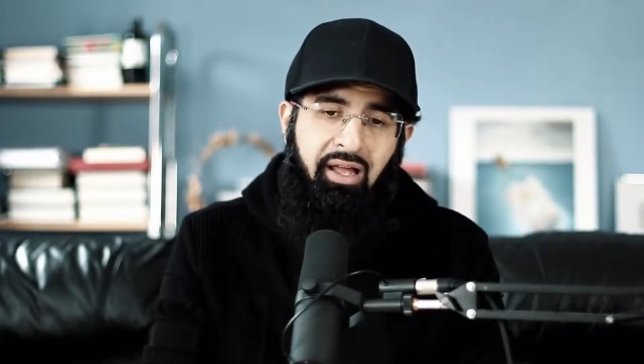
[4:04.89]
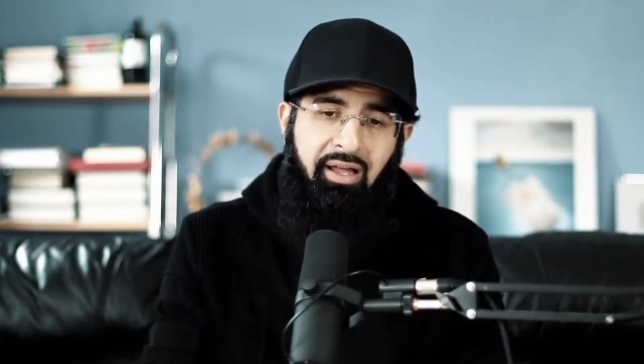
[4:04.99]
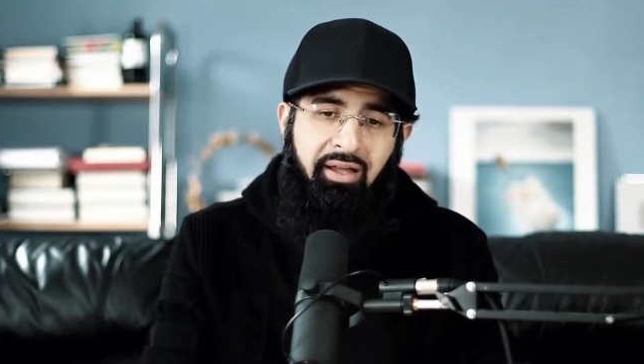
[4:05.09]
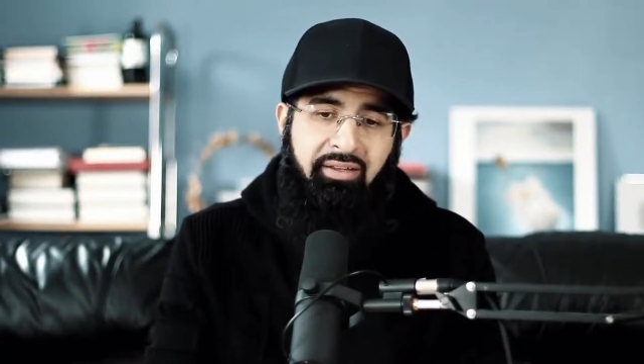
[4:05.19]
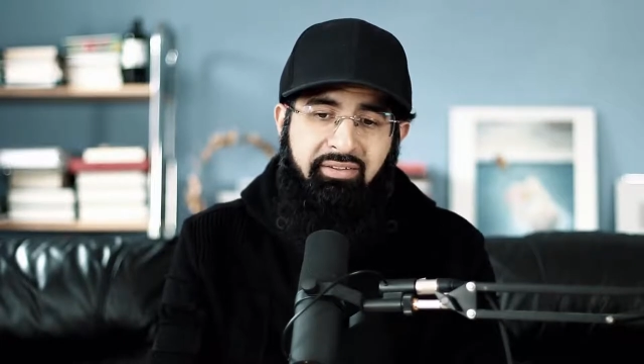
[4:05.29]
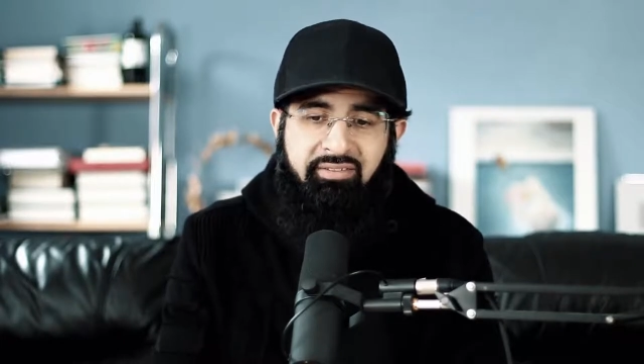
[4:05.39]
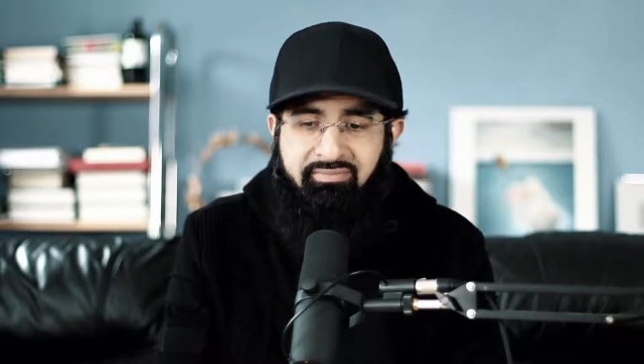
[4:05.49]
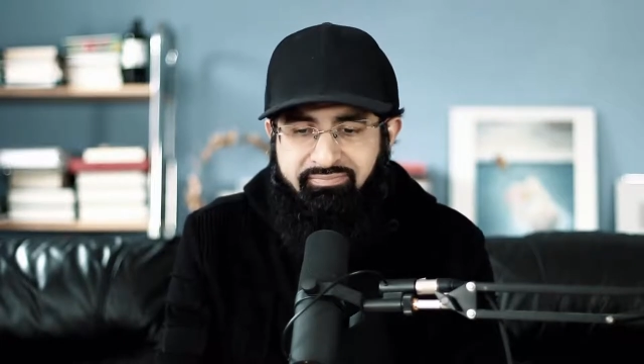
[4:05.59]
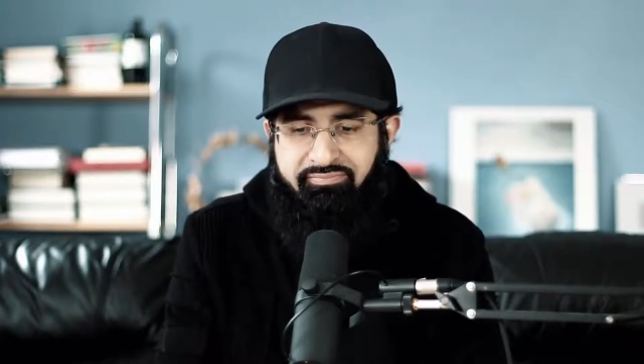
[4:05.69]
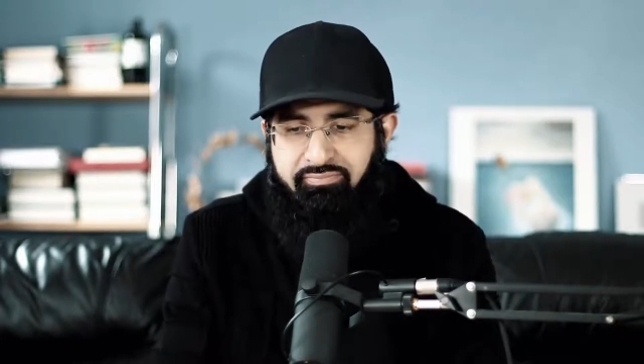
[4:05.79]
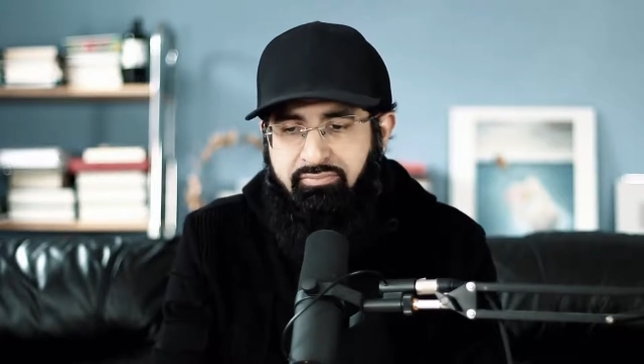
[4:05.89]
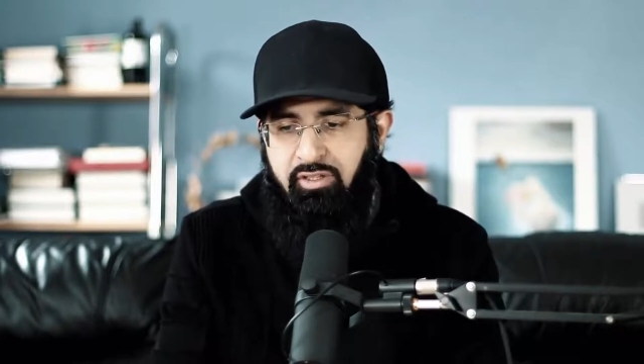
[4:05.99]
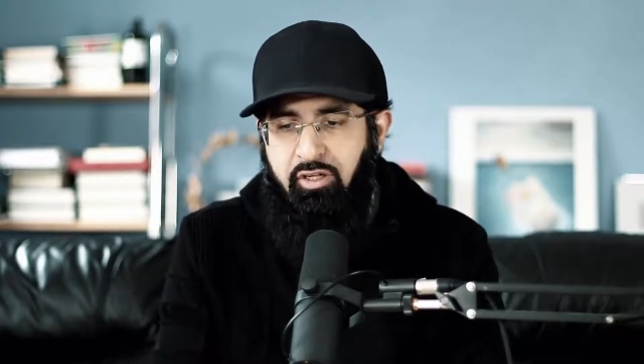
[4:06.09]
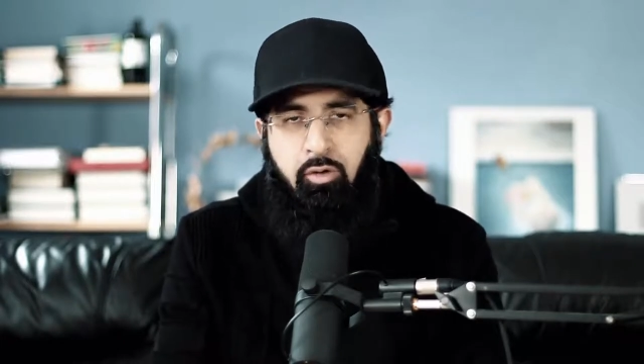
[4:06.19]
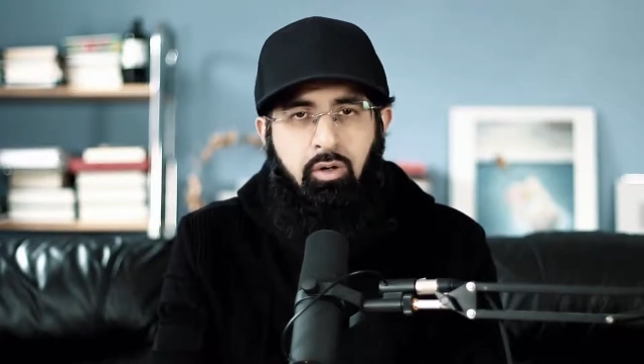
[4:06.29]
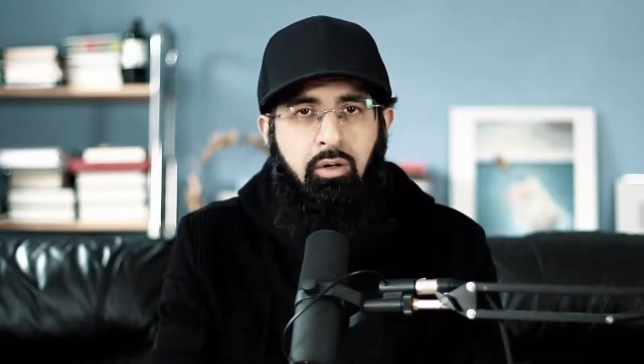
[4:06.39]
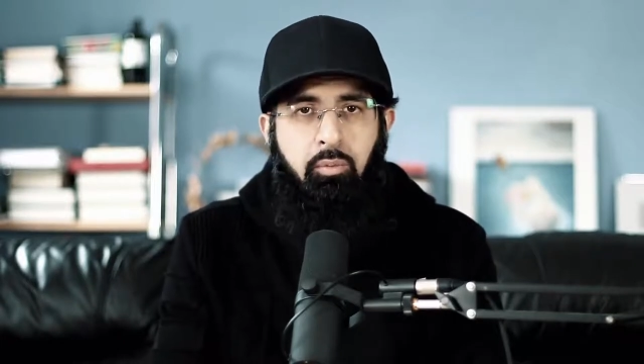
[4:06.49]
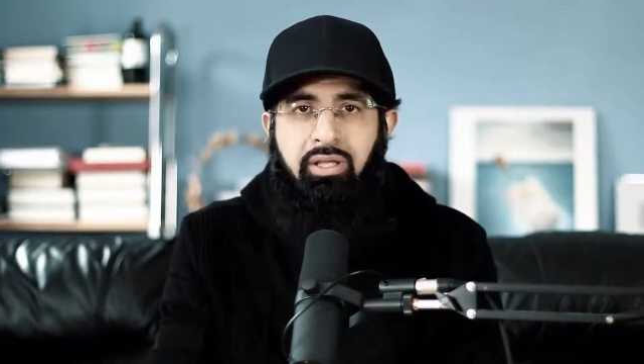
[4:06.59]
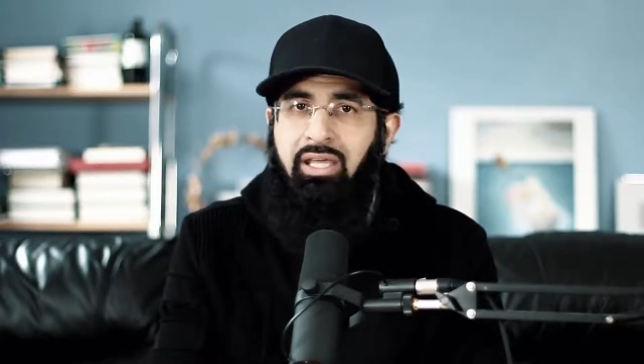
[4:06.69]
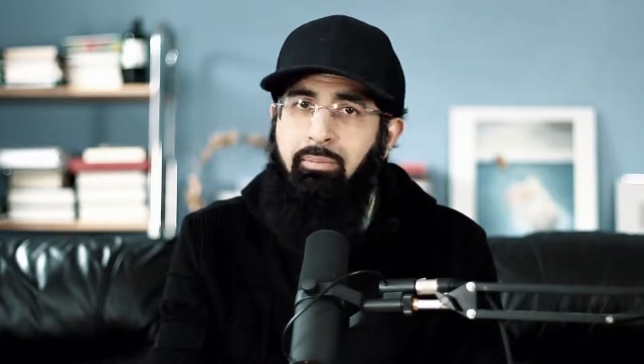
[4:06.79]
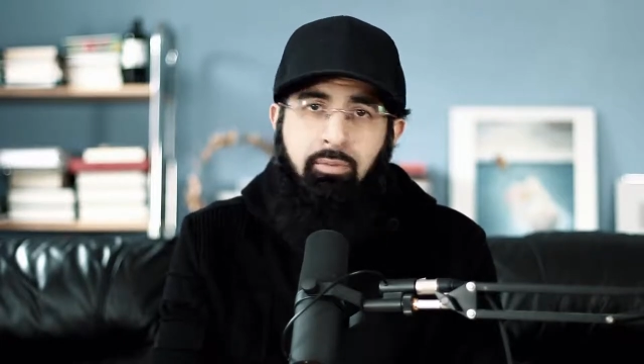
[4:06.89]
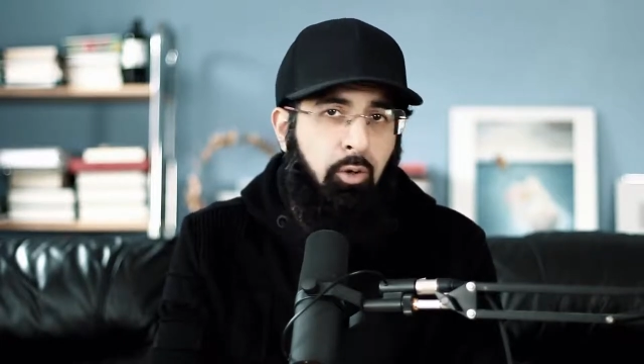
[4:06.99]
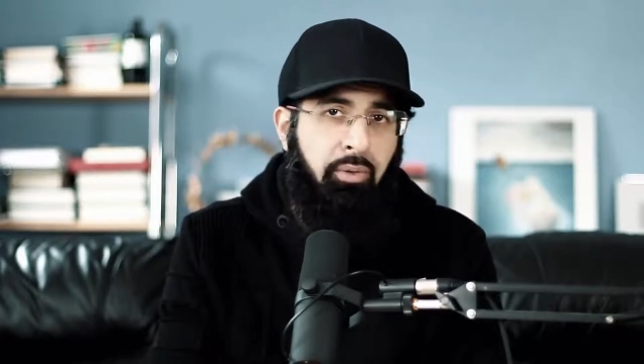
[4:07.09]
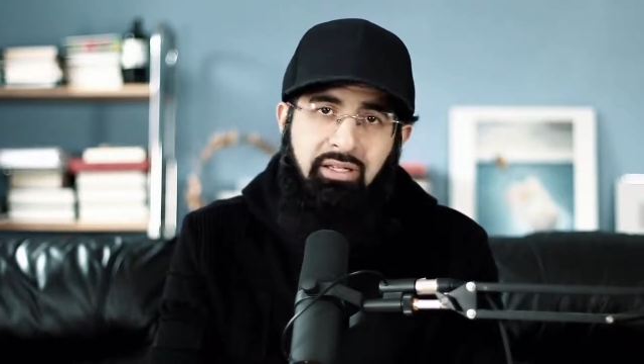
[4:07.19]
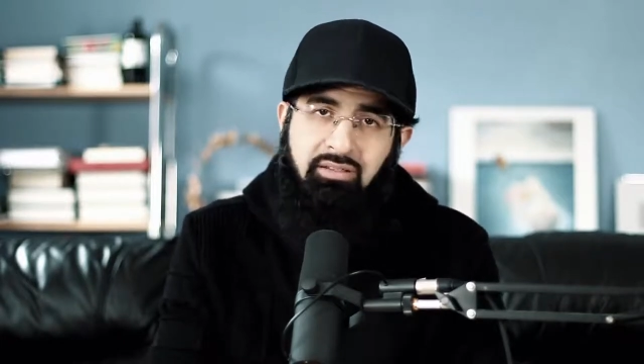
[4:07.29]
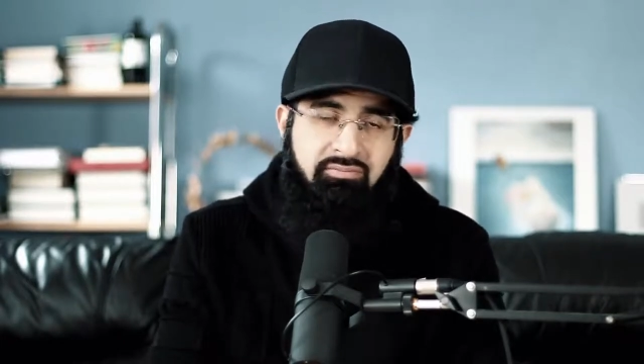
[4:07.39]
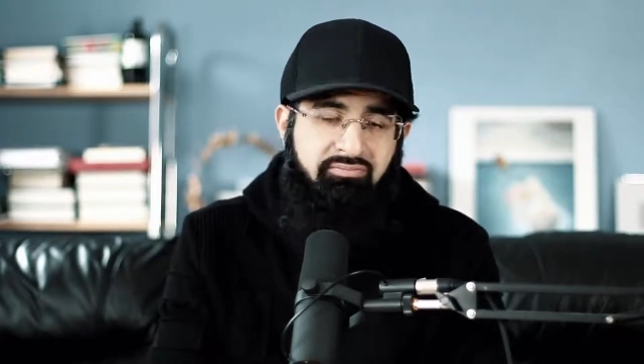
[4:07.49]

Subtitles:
and you know what? We keep going.